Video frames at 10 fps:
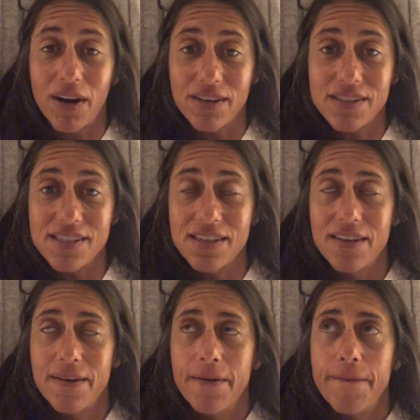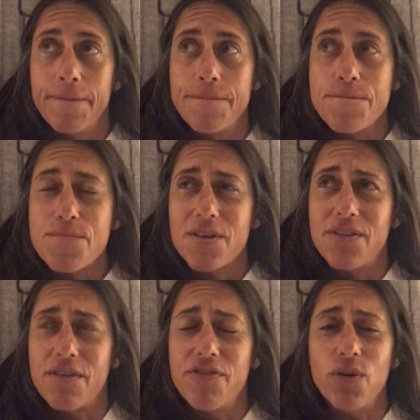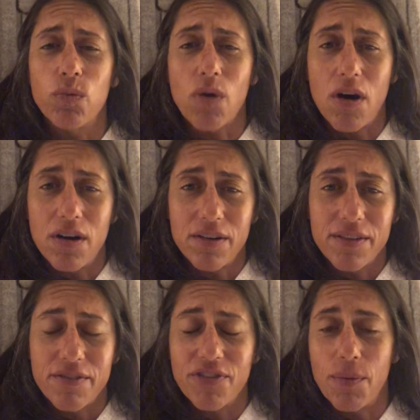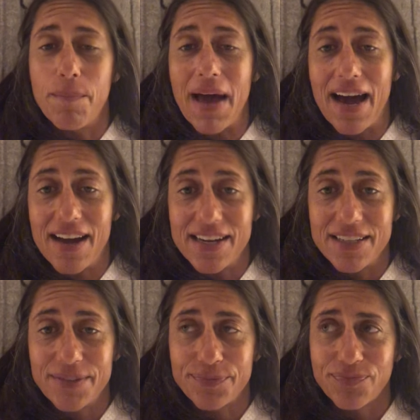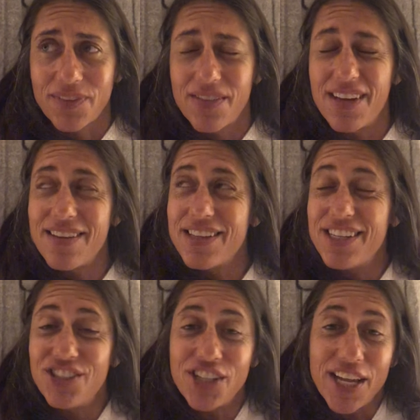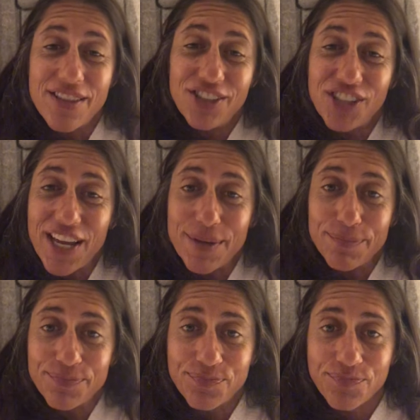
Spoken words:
parts that feel wrong, that feel bad, the shame.